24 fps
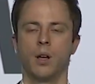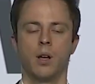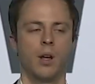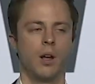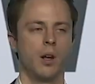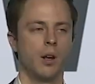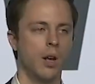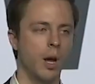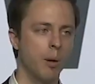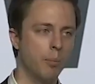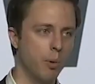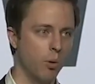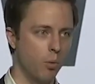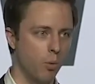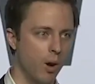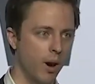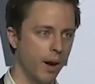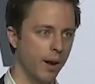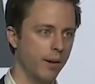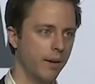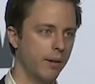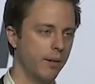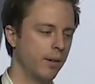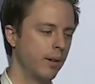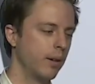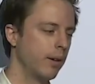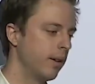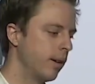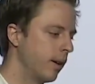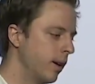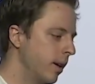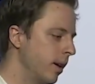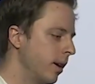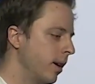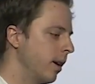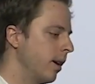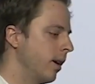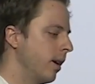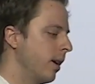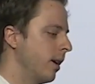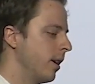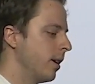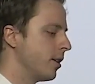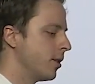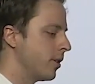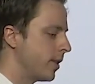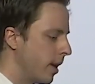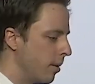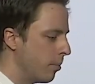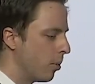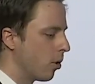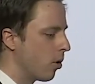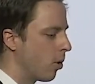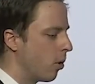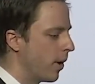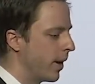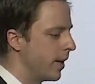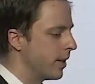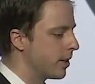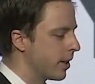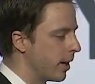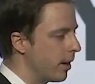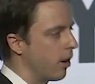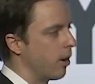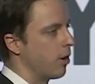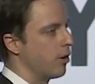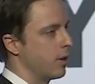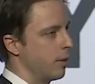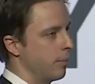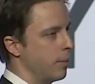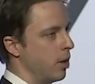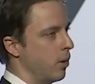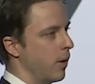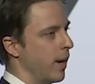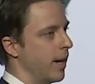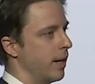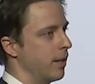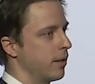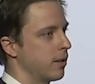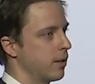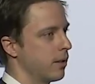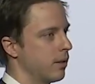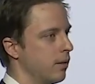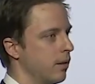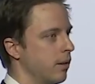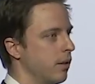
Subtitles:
Number 1, stablecoins and RWAs.